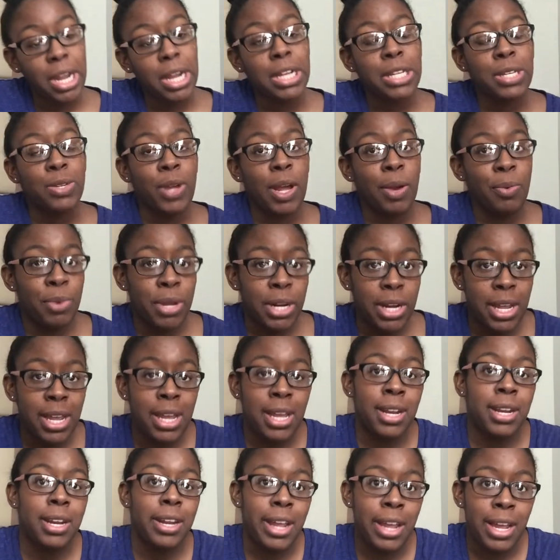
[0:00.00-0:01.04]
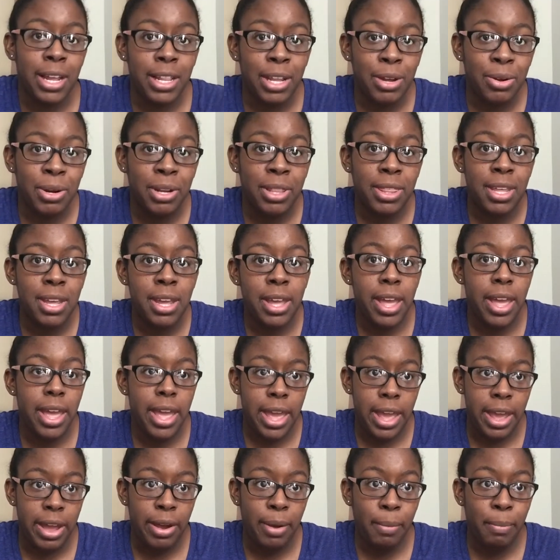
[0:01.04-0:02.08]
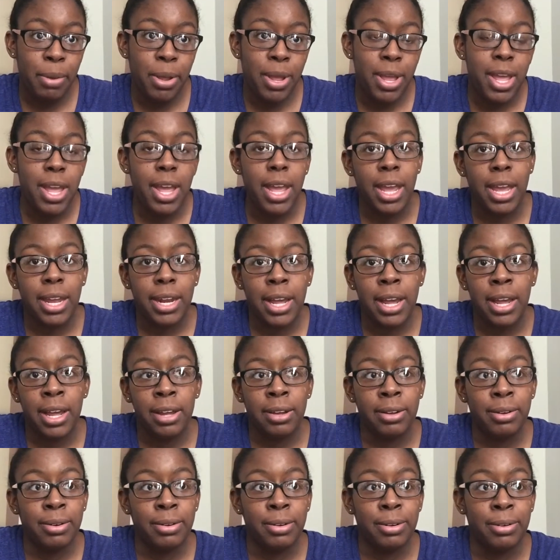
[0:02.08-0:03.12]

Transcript: So I went ahead and downloaded that app, and I